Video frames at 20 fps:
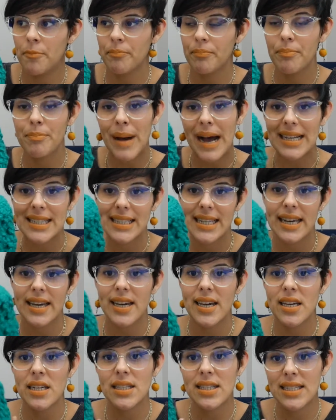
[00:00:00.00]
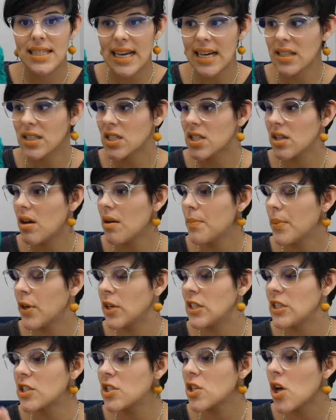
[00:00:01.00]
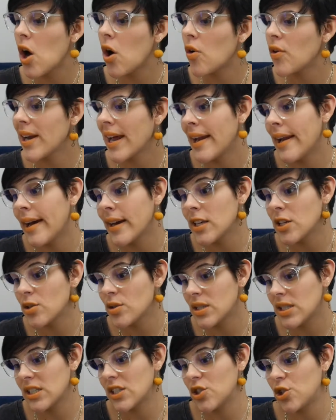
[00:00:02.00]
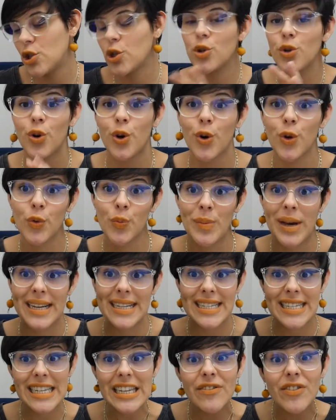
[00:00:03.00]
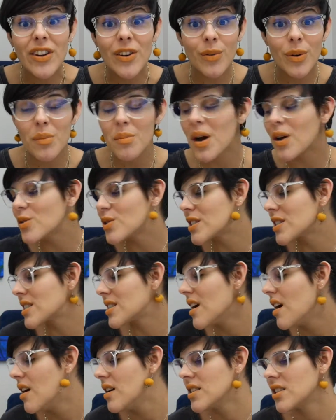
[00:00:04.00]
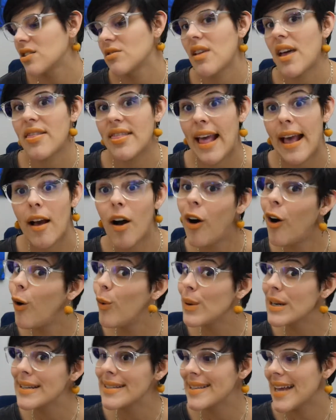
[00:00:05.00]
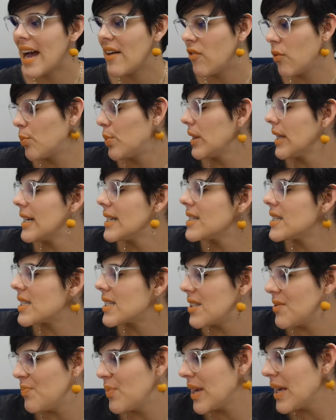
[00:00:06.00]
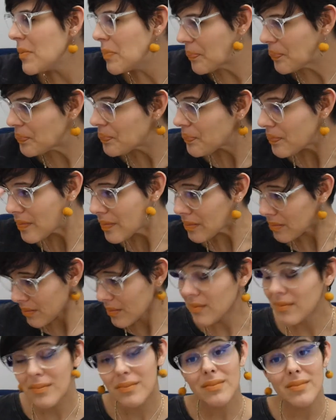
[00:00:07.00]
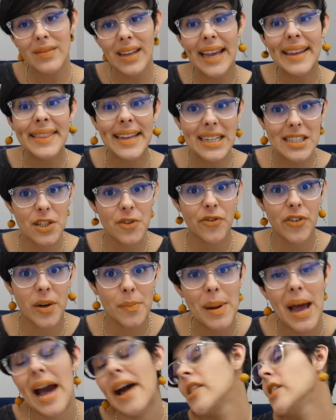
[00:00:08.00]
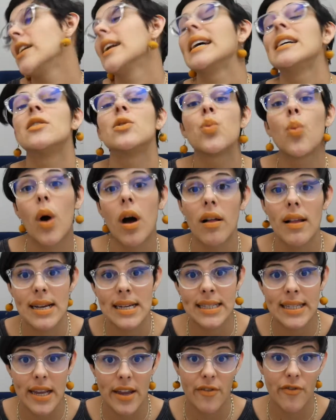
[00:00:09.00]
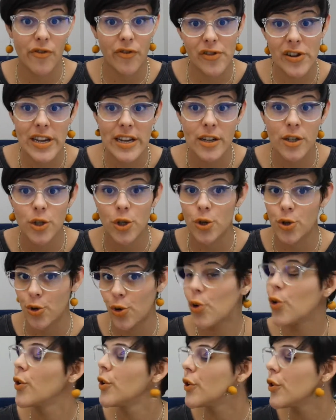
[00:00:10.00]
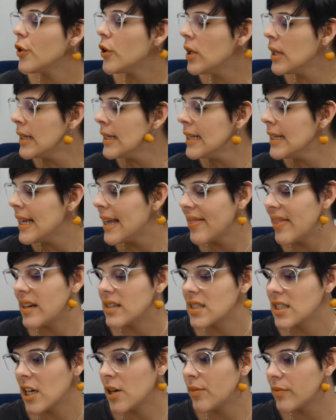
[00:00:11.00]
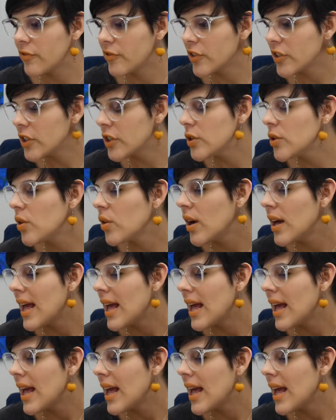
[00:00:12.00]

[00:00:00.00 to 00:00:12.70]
basket. It stands up on its own, and I use it to hold my TV remotes so that they always have a place to be. And that's a free pattern as well as a free tutorial that's up for you.